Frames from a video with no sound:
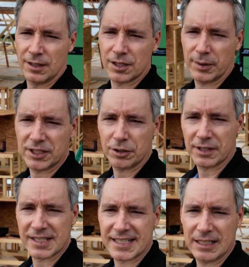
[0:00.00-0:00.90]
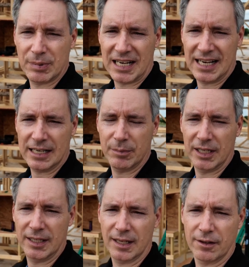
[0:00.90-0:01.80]
So as you can see behind
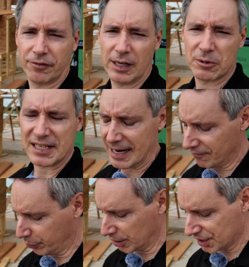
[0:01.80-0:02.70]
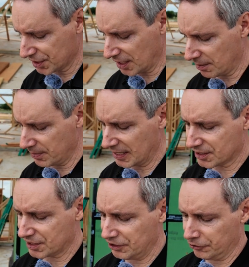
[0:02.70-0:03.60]
me, the framers have put some
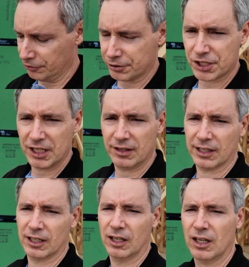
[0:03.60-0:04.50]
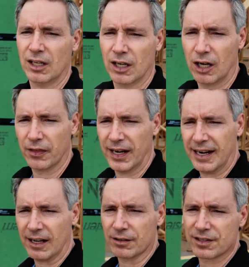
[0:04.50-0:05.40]
exterior sheathing on the
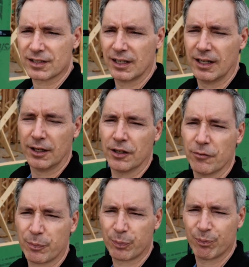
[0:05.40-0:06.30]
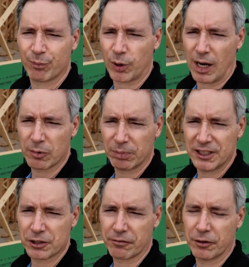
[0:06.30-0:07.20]
house. You've
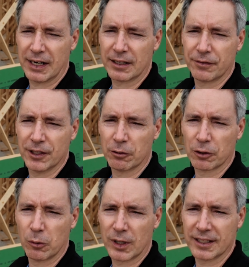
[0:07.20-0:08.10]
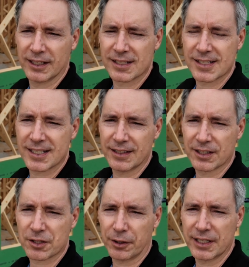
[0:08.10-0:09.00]
probably driven around, if you don't know what it is and seen
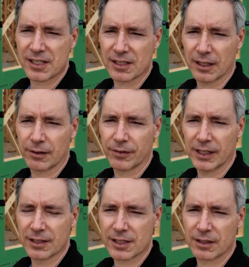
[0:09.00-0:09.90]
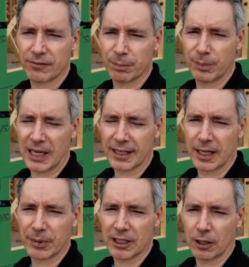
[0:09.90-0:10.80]
this green stuff, it is by a
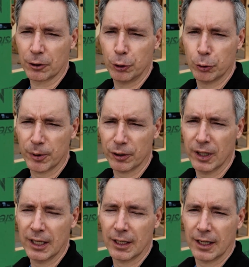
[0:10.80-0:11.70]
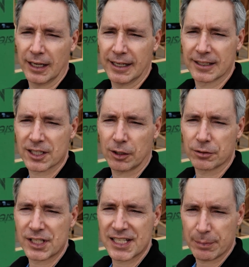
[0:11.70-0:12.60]
company called Huber, and it's
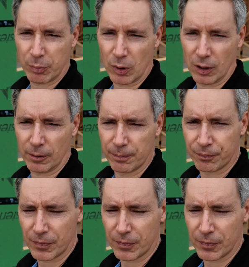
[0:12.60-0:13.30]
called Zip Wall.